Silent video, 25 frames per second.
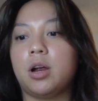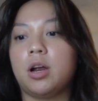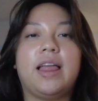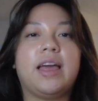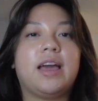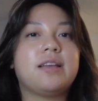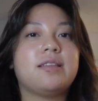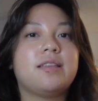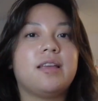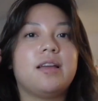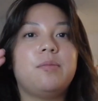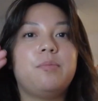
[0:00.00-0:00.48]
Like I
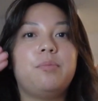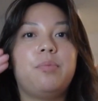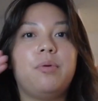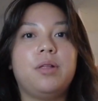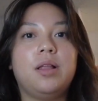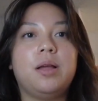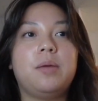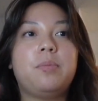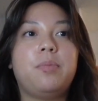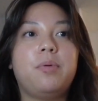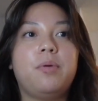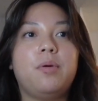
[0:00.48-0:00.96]
said,
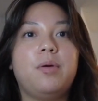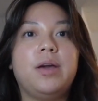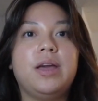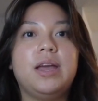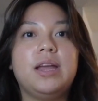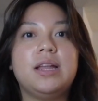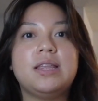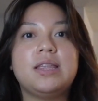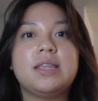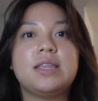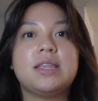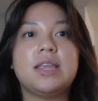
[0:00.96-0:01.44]
bullet
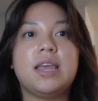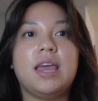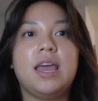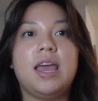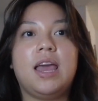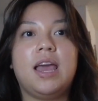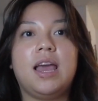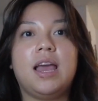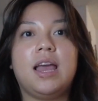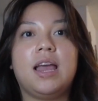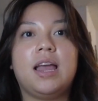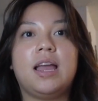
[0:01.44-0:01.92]
points,
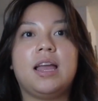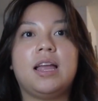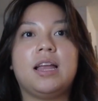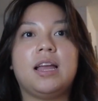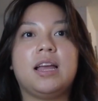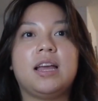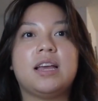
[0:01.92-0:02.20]
and